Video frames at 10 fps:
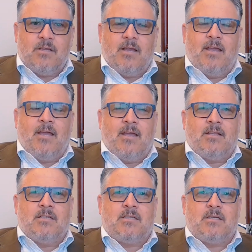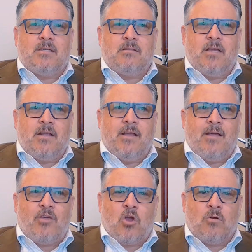and
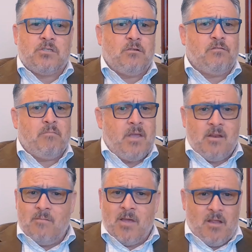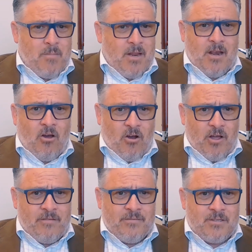at the cost of many, many, many
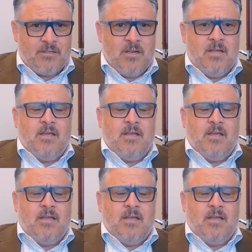lives.